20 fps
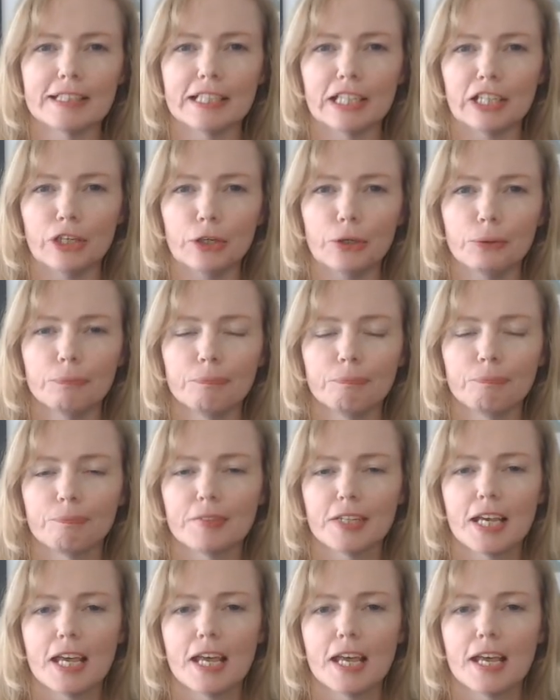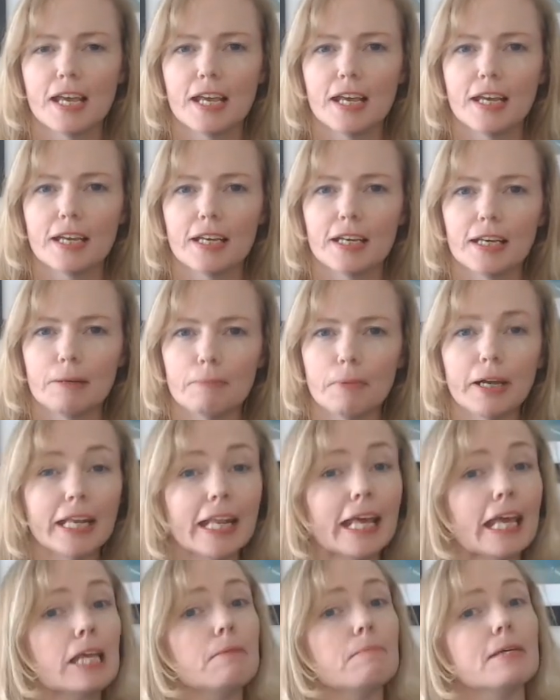you. My
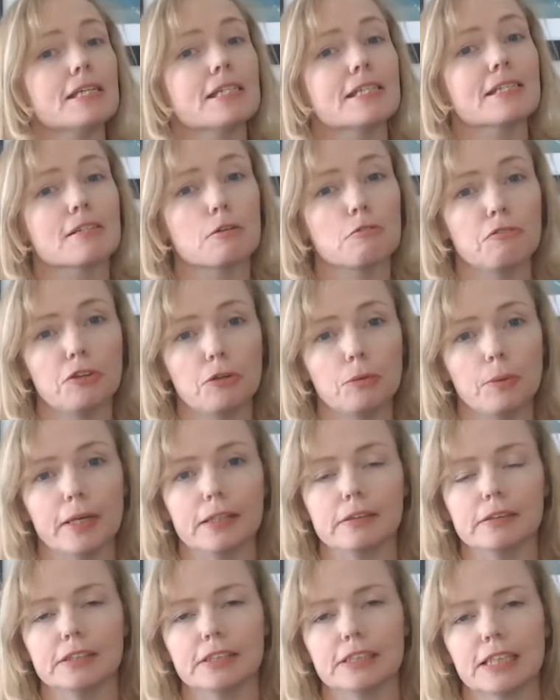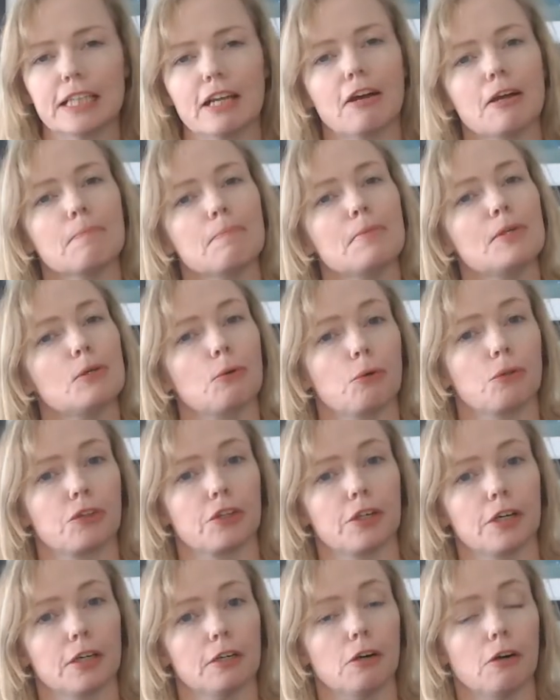name is Sophie Wills, and I'm the
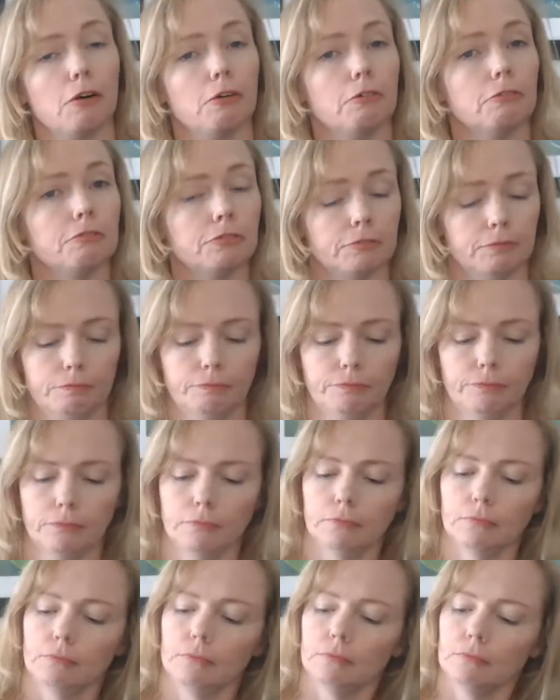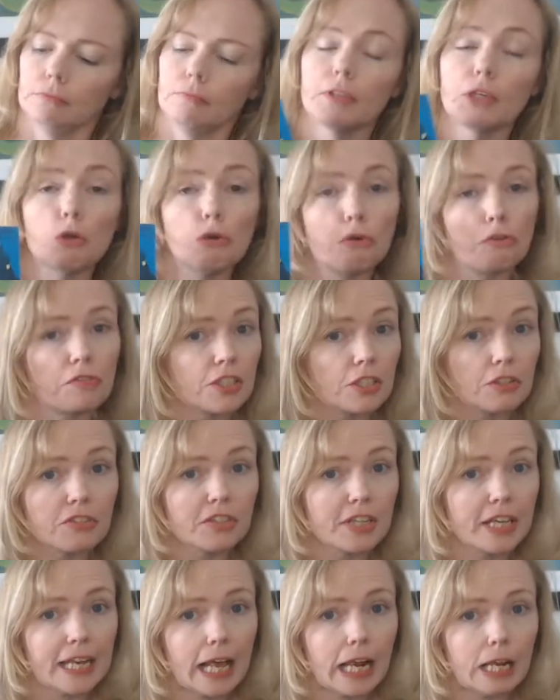author of The Orphans of
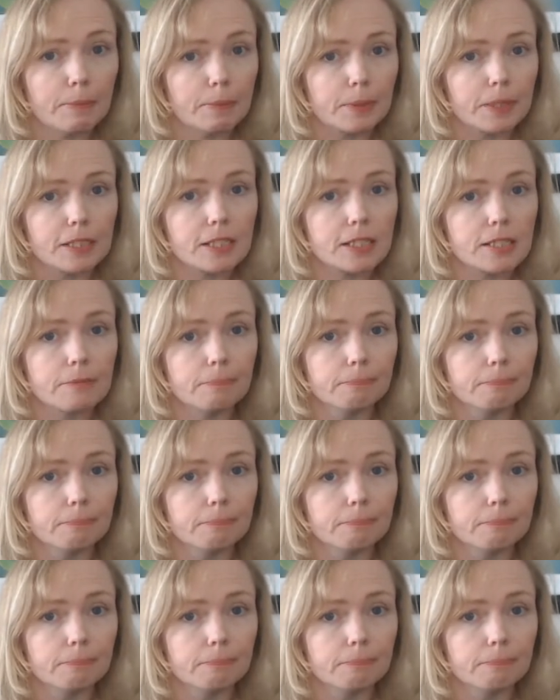St Halibuts.